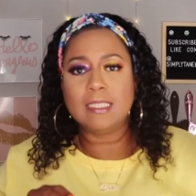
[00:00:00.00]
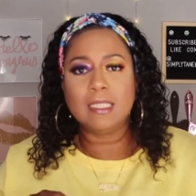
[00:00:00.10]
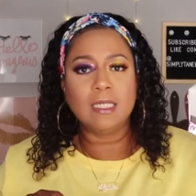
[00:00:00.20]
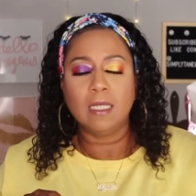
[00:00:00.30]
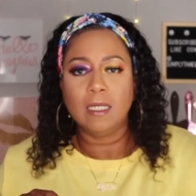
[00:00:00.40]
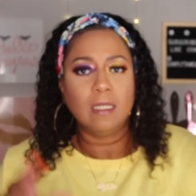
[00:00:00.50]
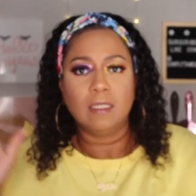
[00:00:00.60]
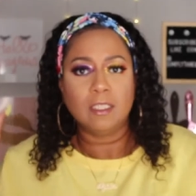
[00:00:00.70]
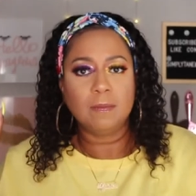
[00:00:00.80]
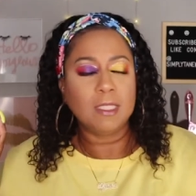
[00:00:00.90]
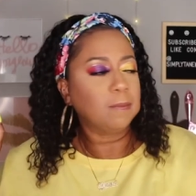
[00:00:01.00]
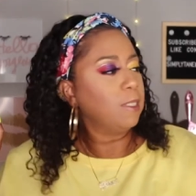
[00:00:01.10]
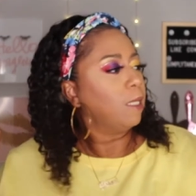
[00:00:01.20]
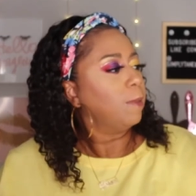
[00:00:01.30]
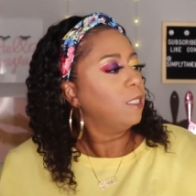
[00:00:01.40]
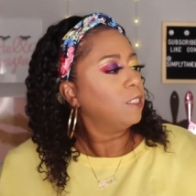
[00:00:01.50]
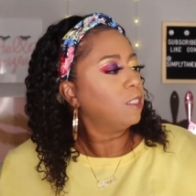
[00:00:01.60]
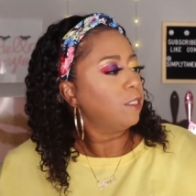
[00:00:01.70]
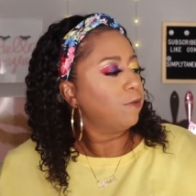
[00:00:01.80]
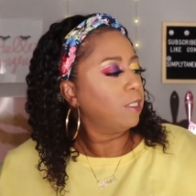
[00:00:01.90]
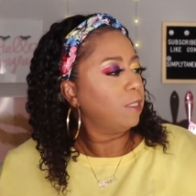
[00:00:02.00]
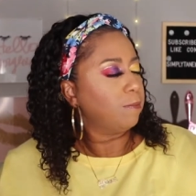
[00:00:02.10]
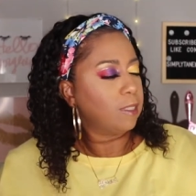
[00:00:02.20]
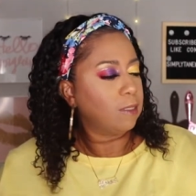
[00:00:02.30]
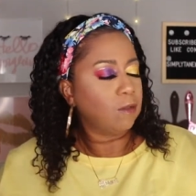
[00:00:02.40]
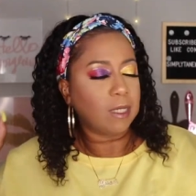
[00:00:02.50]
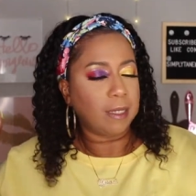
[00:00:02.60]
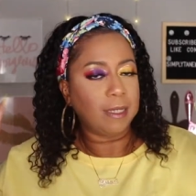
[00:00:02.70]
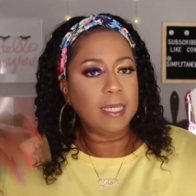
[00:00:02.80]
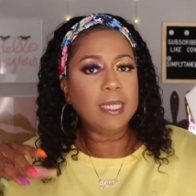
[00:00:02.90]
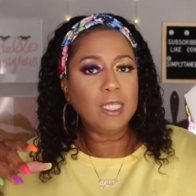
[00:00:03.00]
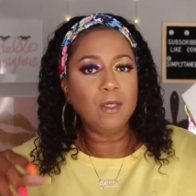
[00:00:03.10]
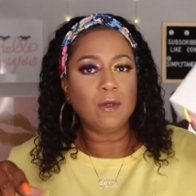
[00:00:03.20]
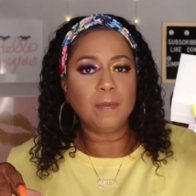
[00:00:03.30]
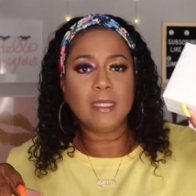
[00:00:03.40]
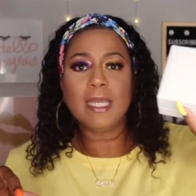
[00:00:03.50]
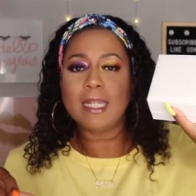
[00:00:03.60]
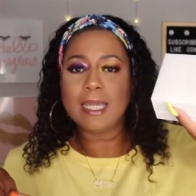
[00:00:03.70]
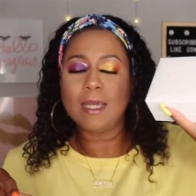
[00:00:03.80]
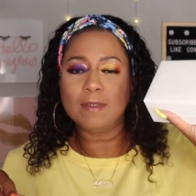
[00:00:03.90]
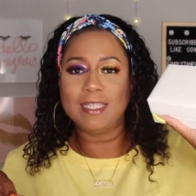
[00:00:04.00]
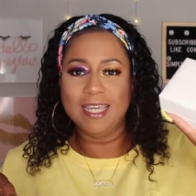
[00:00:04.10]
See, she messed me up. Siri did mess. Okay. Anywho, but yeah, like I was